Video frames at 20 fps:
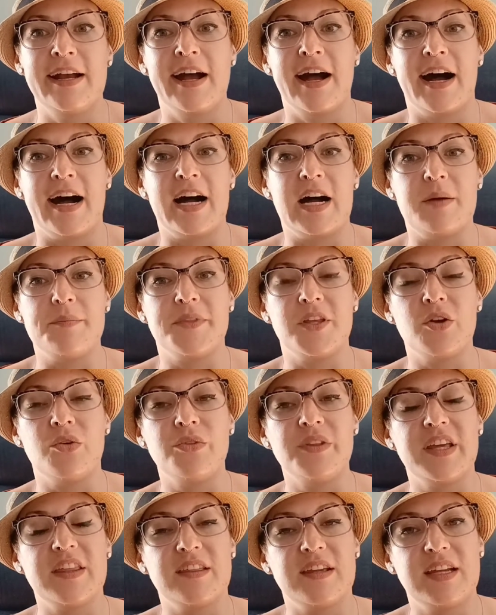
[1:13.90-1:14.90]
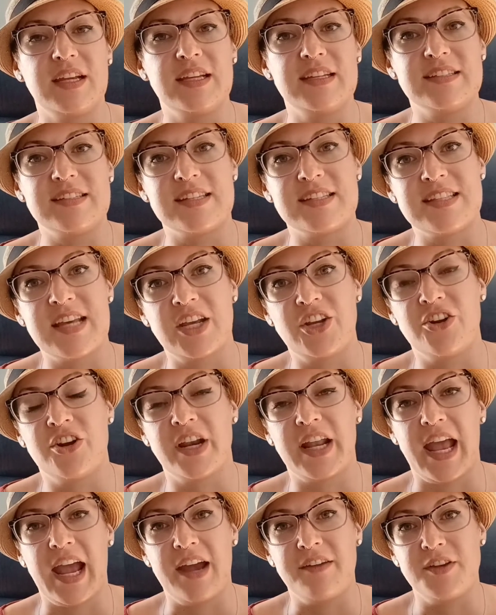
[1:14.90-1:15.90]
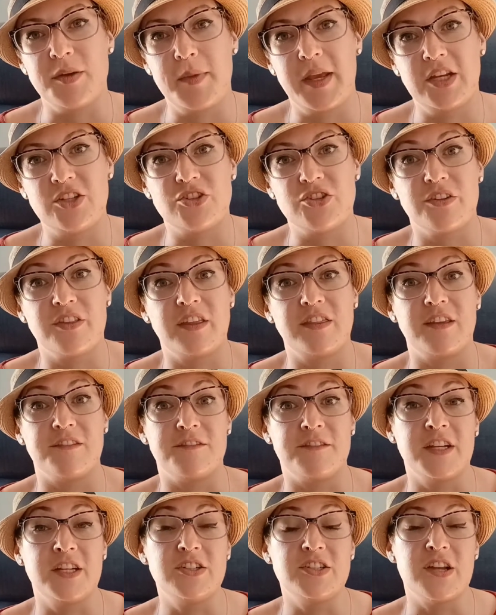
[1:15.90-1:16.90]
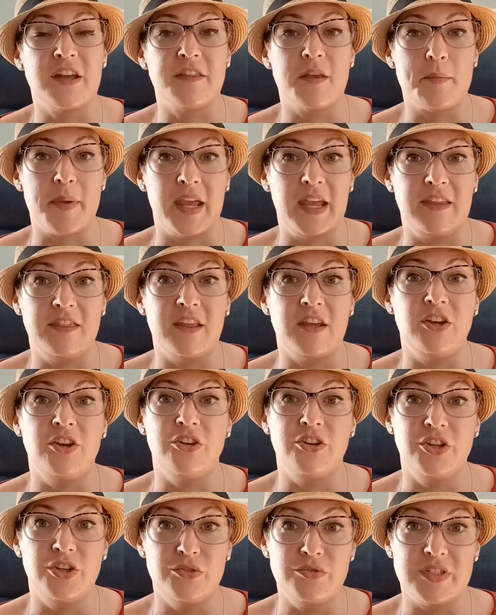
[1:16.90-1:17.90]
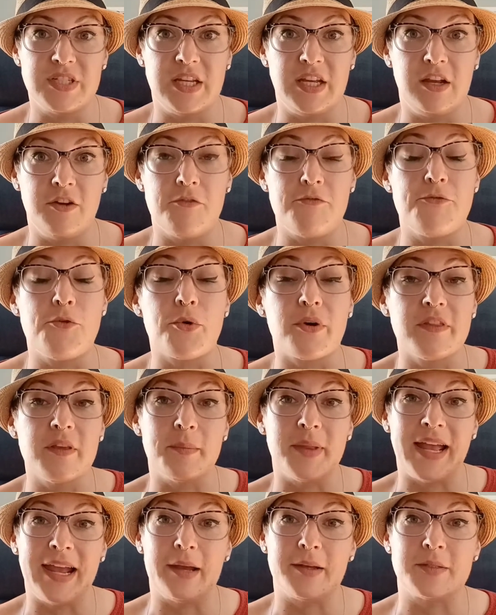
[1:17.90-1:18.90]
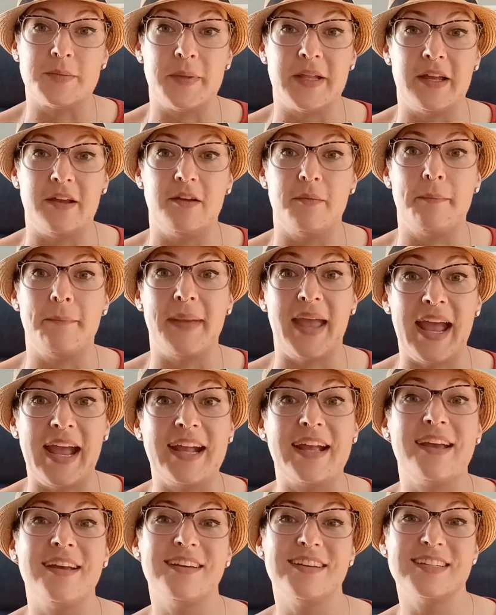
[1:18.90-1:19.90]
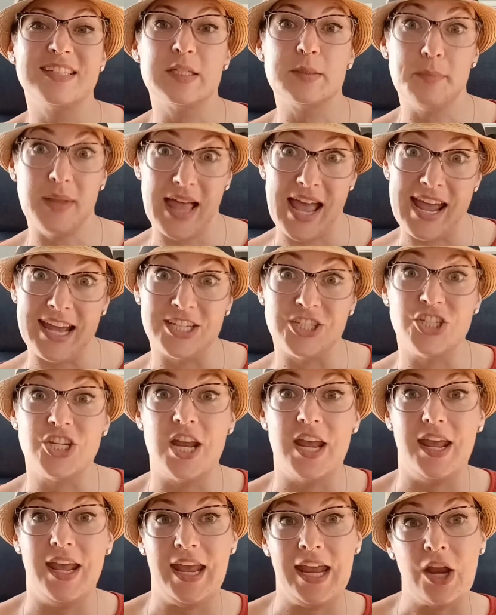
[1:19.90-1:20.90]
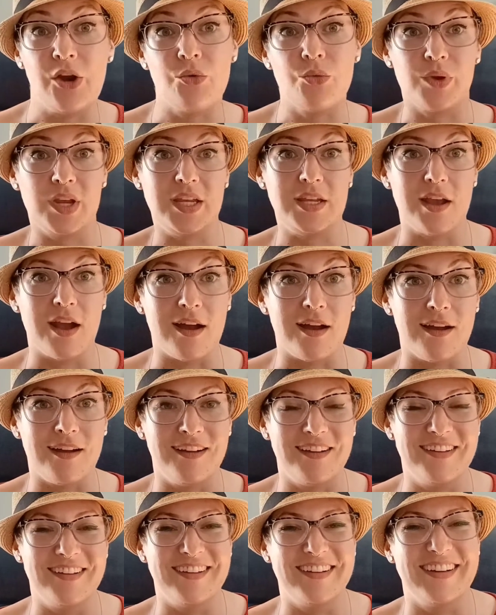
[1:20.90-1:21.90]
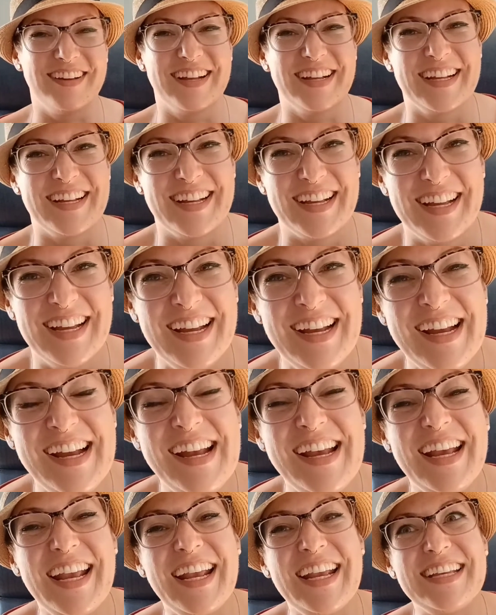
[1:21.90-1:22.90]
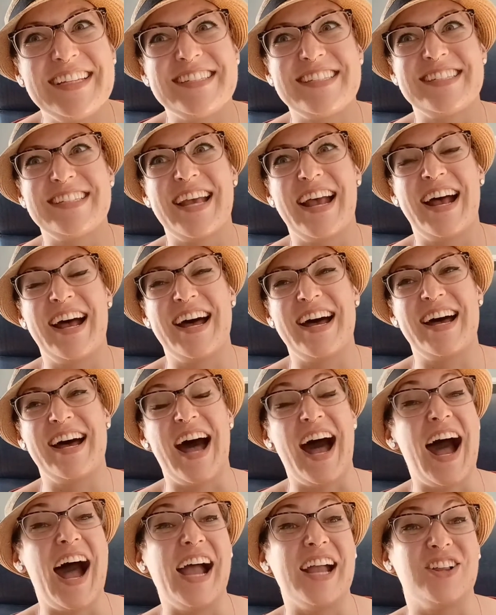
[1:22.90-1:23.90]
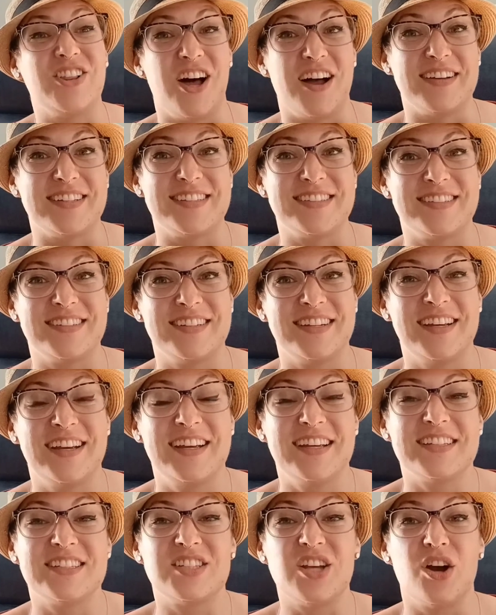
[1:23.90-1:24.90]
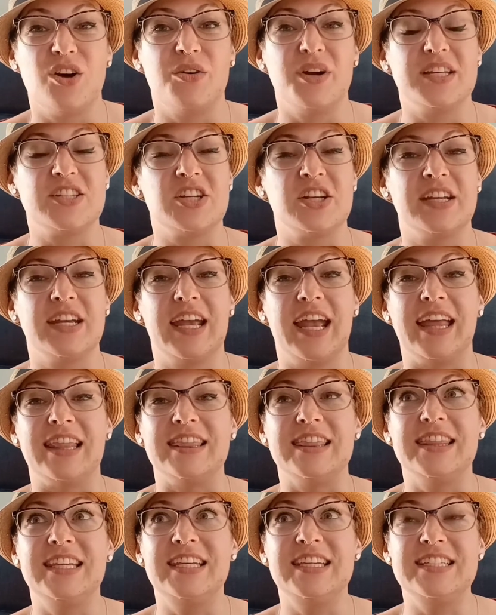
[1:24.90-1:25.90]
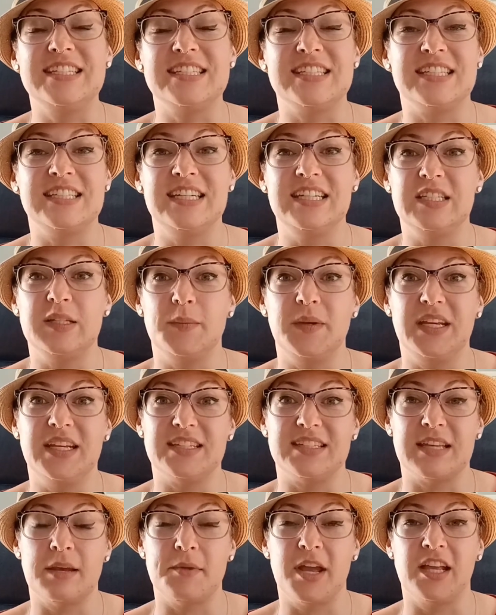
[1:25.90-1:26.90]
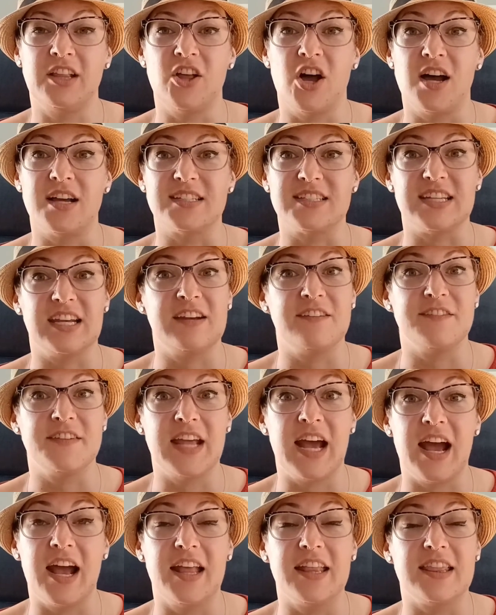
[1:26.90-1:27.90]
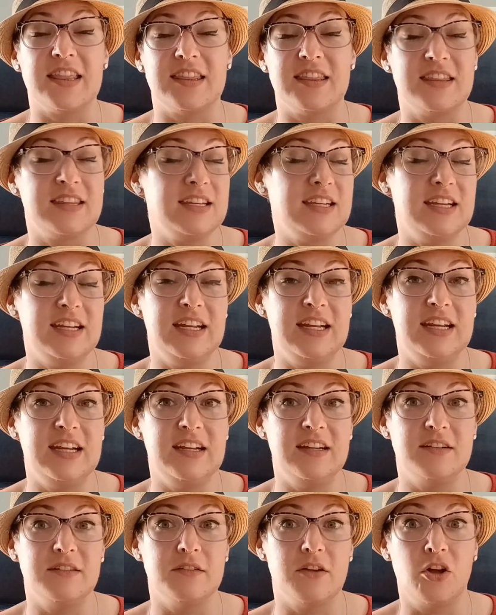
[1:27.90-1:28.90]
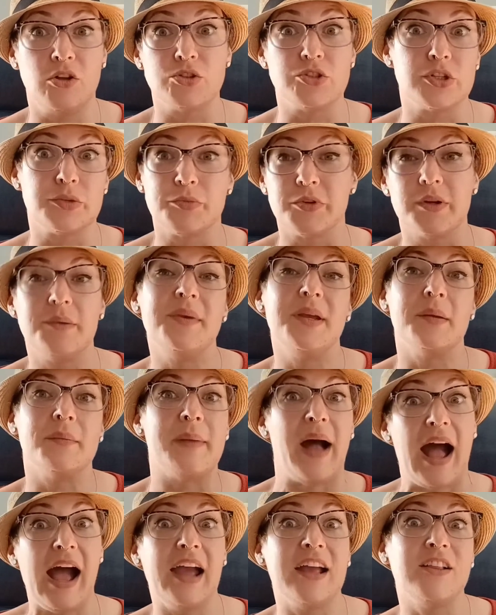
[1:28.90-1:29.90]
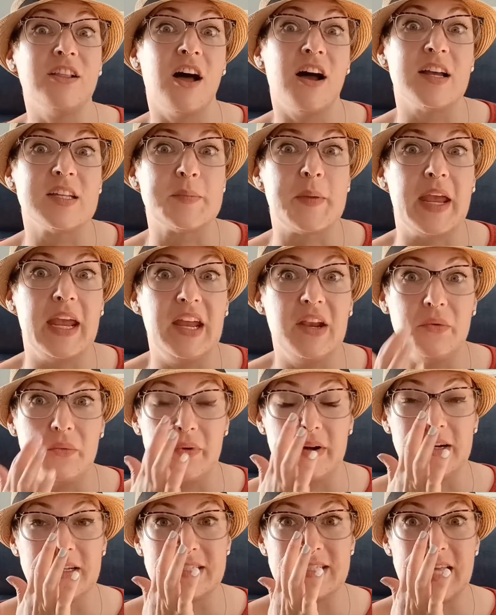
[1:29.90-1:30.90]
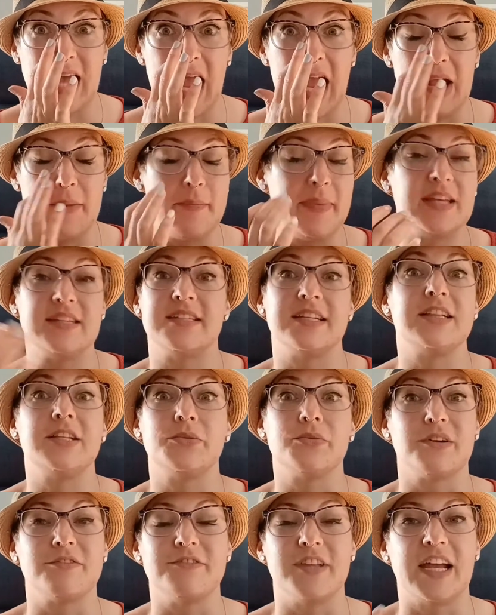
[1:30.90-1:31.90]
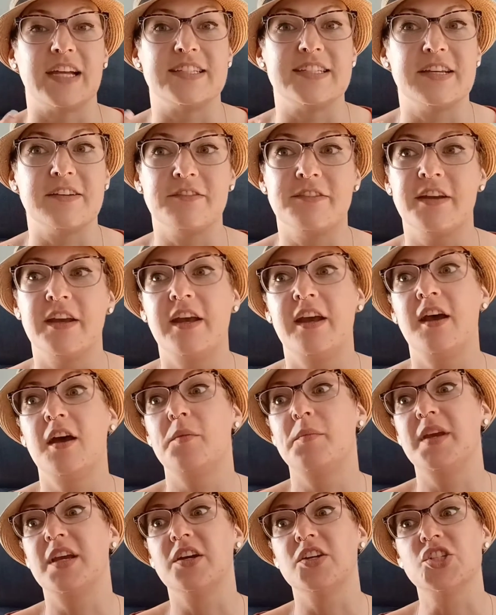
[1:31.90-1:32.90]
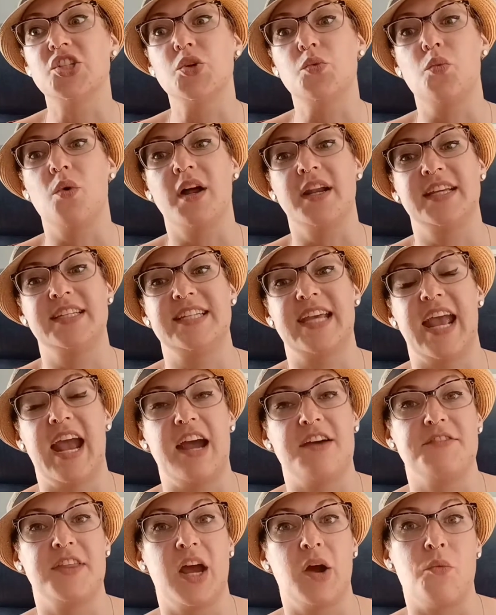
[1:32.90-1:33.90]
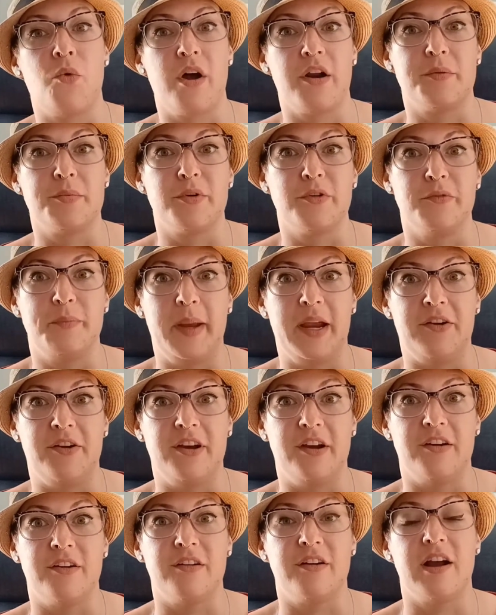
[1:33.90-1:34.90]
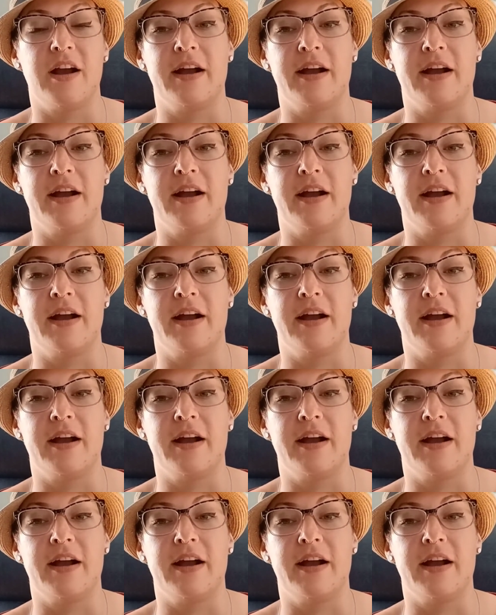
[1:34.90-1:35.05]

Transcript: The only thing is that you're going to have to make sure that the finish on the paint that you're using for the backsplash area is a high gloss. So it's going to at least need to be a semi-gloss, if not the ultra premium high gloss paint where it's like basically reflective, because you want it to have that waterproof barrier.